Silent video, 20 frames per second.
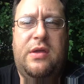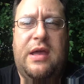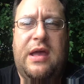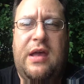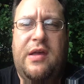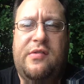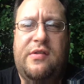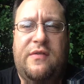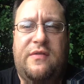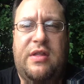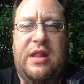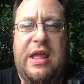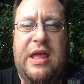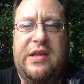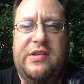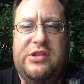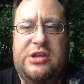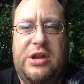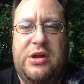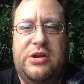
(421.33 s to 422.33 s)
guys over the
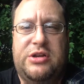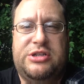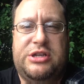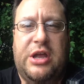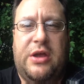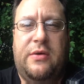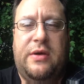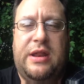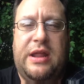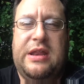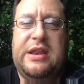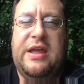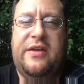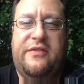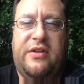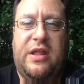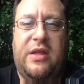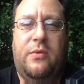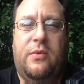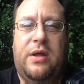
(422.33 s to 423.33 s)
last year or so, and I
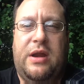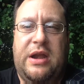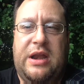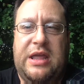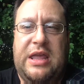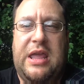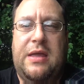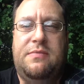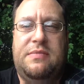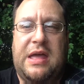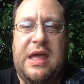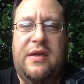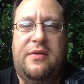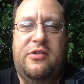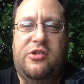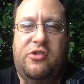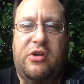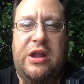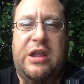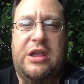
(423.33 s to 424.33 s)
definitely wanted to keep that
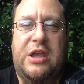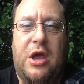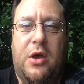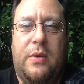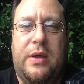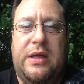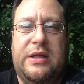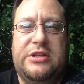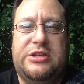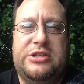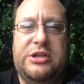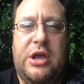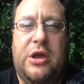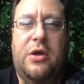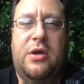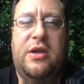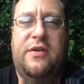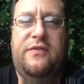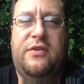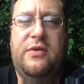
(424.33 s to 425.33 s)
streak going.
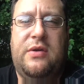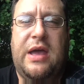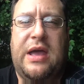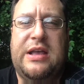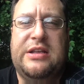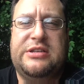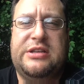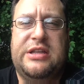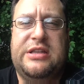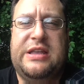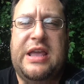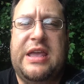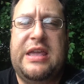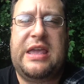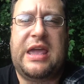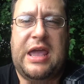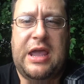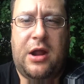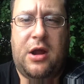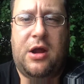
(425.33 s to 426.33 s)
So if you guys could take
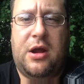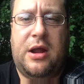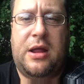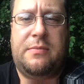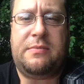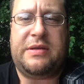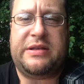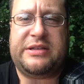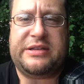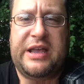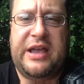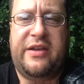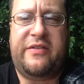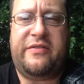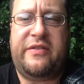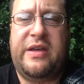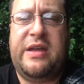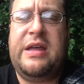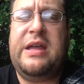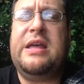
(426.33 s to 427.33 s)
care and be
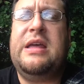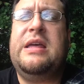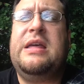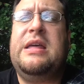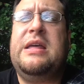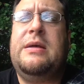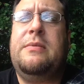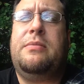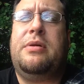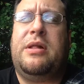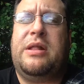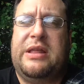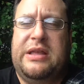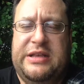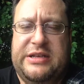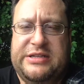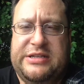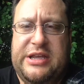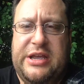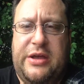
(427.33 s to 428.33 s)
safe,
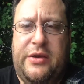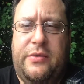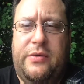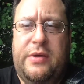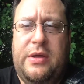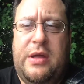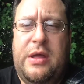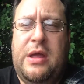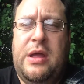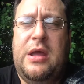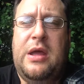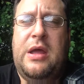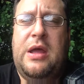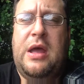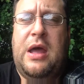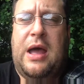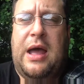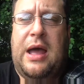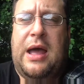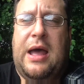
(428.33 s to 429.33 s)
please do.
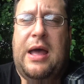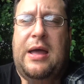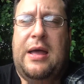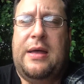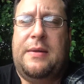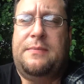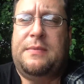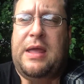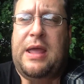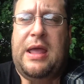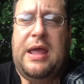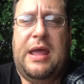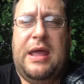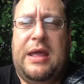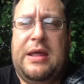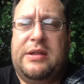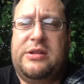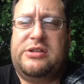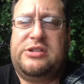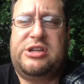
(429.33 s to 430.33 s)

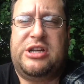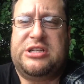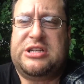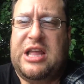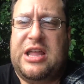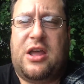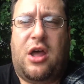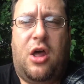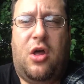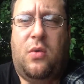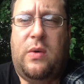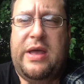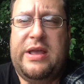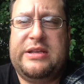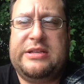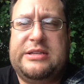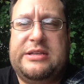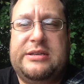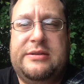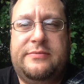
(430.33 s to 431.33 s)
And just like
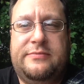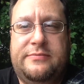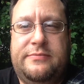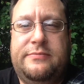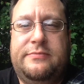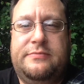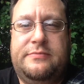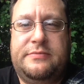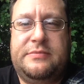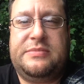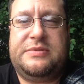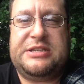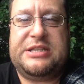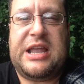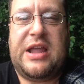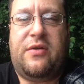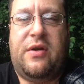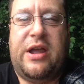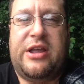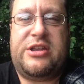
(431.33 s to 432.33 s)
always,
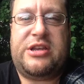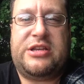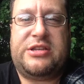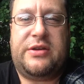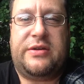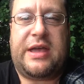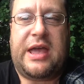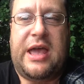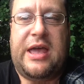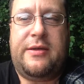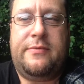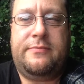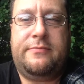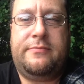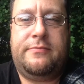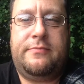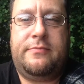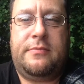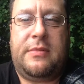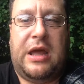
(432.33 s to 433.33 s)
stay righteous, okay?
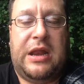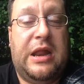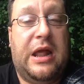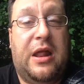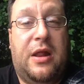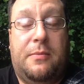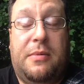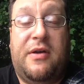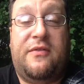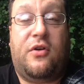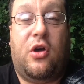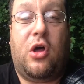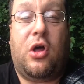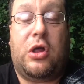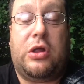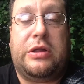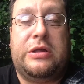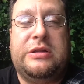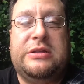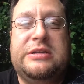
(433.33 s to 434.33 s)
And now, above
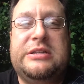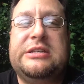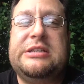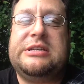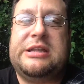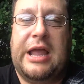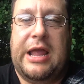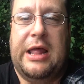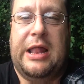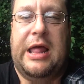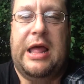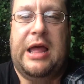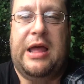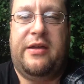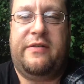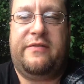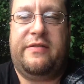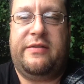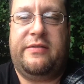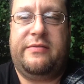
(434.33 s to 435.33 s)
all, stay
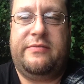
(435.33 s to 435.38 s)
alive.